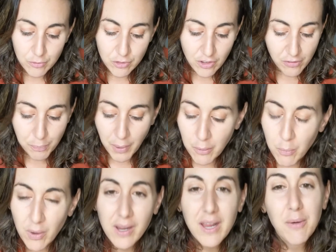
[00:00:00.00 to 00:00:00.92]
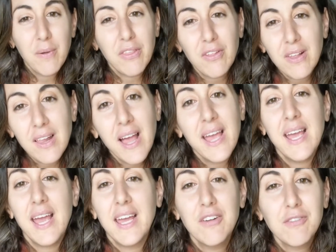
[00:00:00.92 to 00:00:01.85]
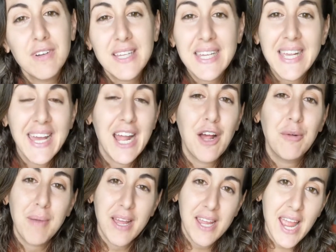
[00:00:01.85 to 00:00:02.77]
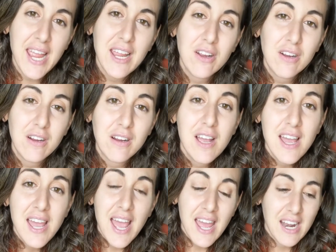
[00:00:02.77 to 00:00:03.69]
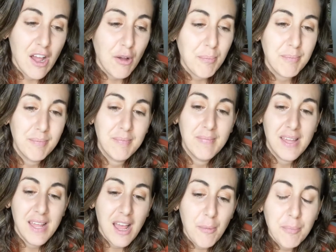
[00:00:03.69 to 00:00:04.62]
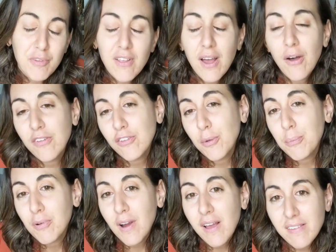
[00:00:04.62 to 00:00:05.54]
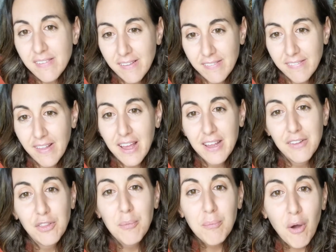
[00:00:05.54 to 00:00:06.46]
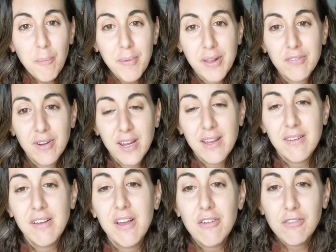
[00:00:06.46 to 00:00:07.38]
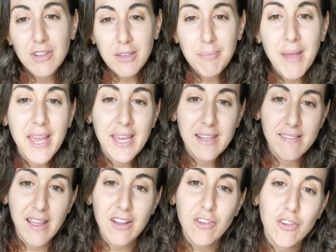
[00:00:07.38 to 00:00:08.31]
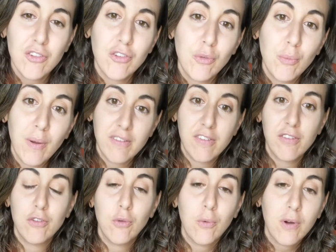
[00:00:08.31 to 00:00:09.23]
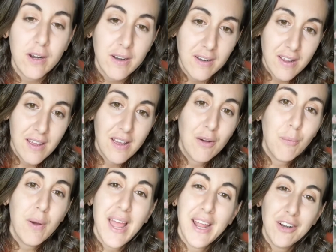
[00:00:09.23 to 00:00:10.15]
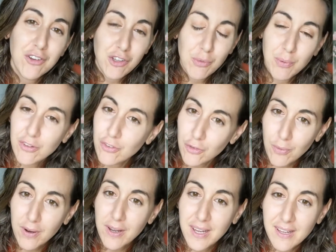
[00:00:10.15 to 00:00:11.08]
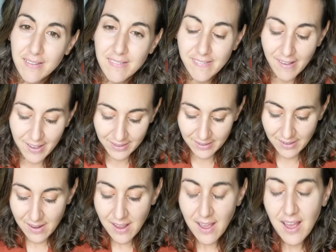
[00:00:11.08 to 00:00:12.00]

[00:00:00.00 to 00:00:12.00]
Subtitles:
Just by working with clay, I can really get out my anger and it helps to also process that in the moment, right? Really paying attention to what's stored, what energy we're storing inside.